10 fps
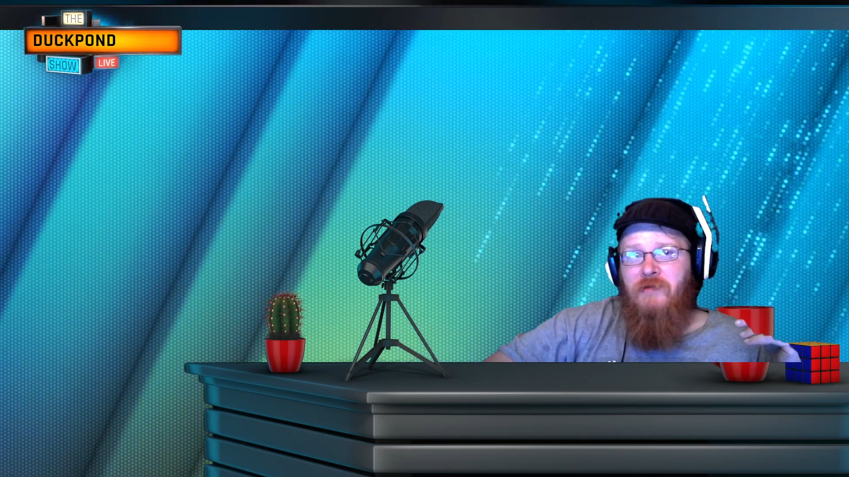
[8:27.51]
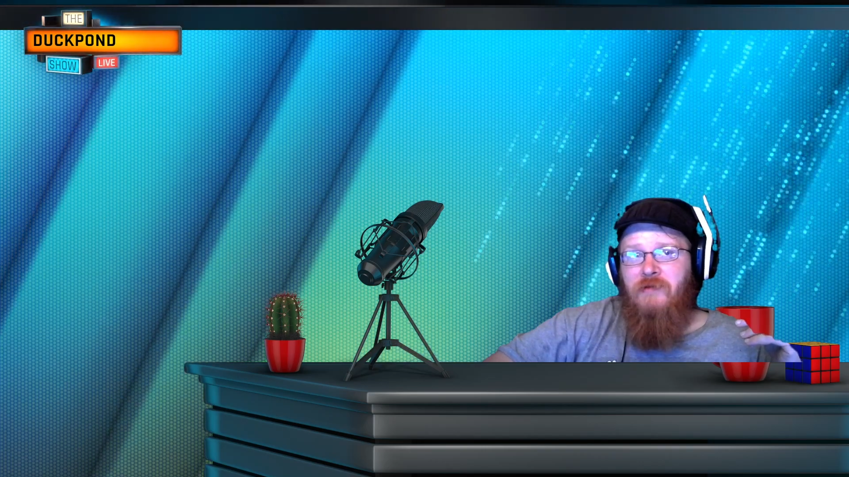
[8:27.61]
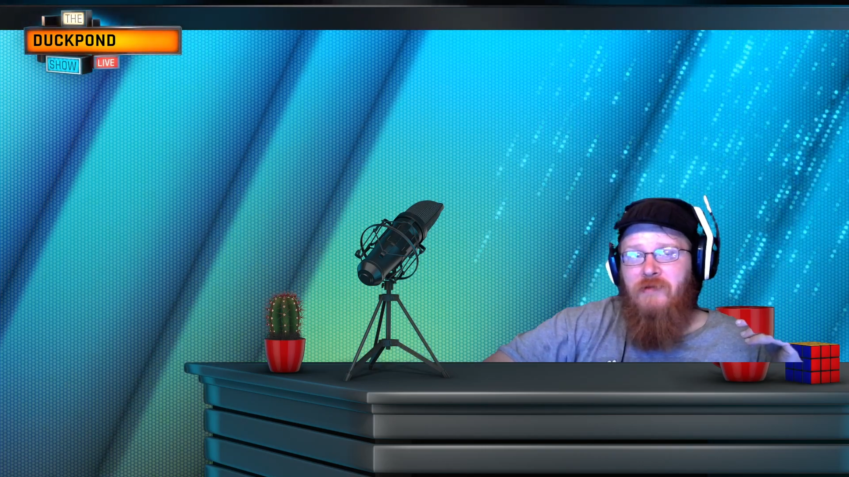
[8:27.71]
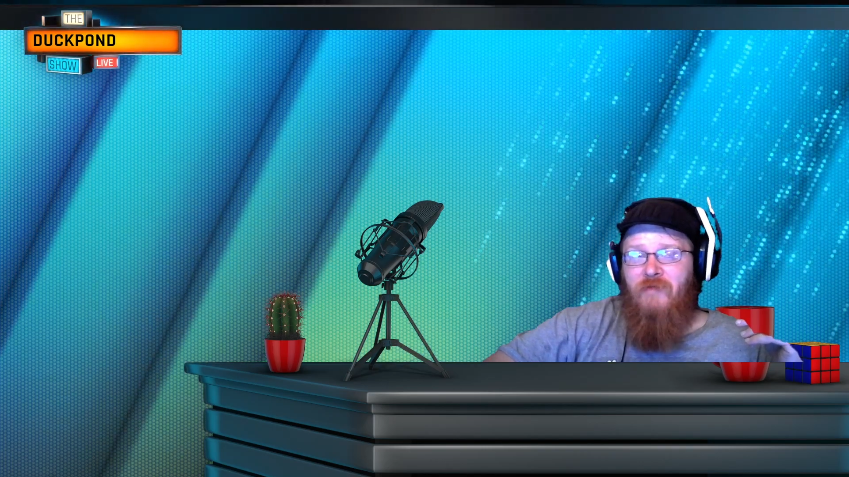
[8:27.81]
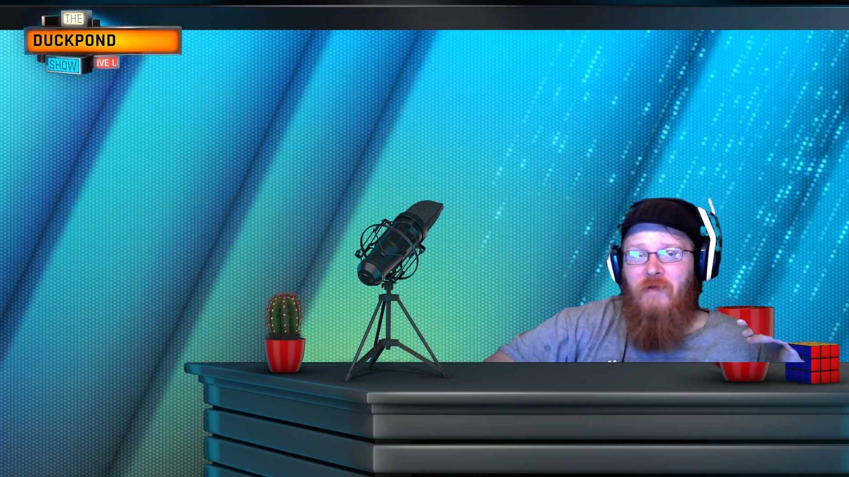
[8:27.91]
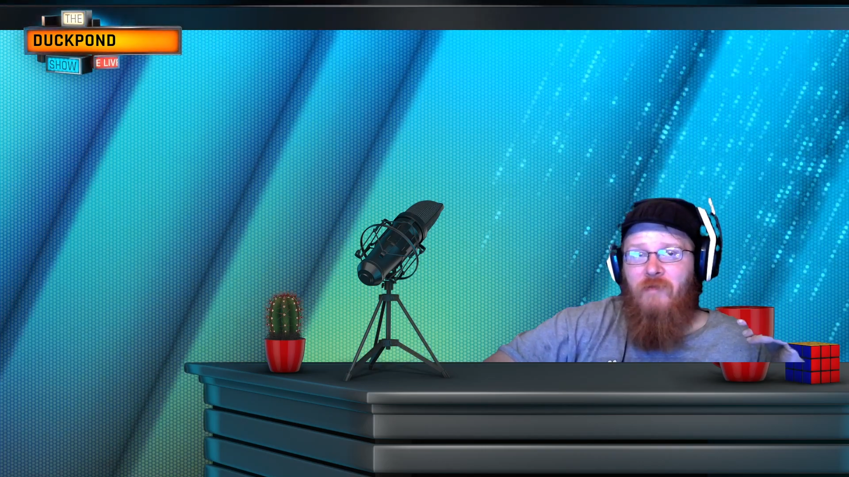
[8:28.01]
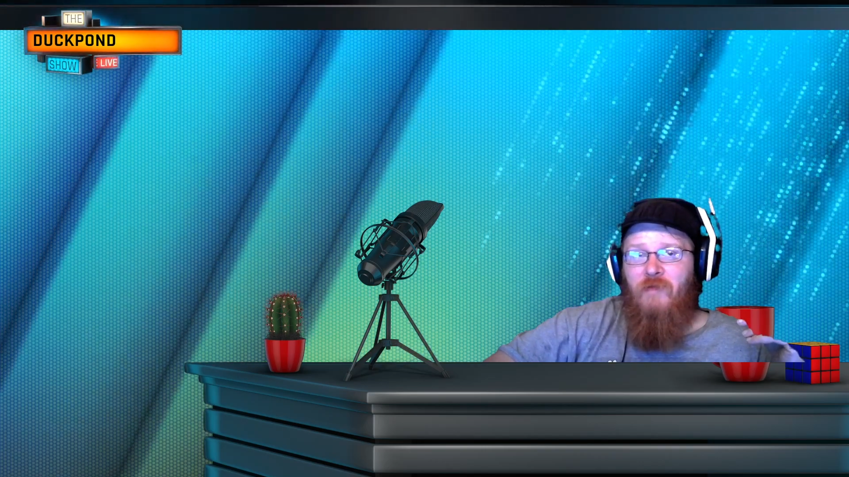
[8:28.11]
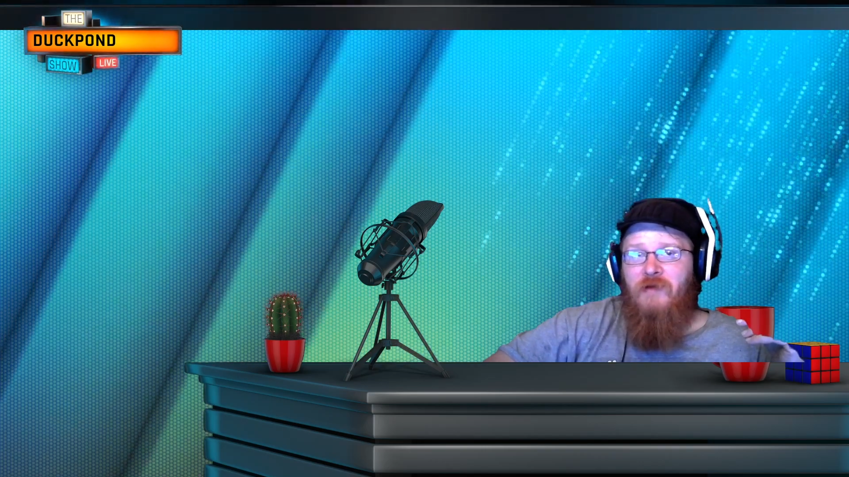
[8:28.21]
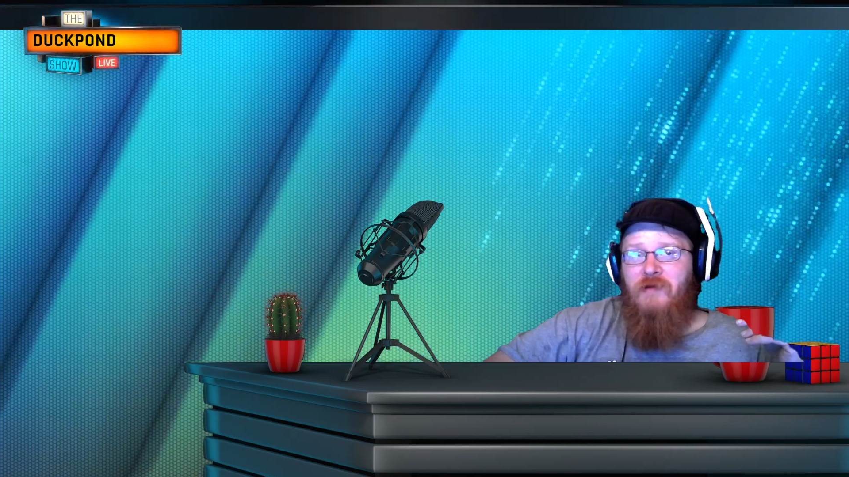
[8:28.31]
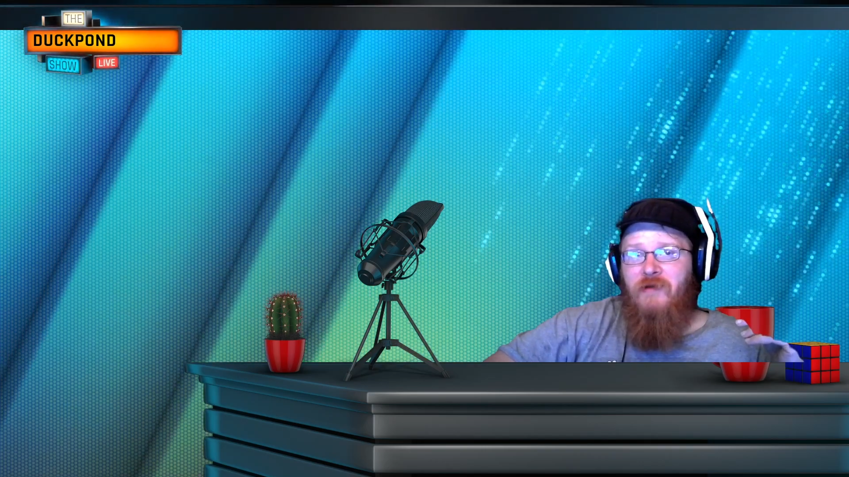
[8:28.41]
fun ones
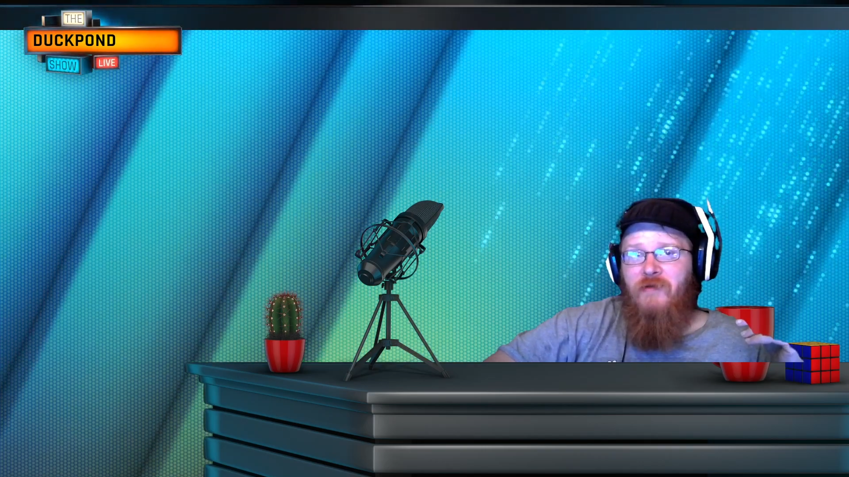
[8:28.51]
too.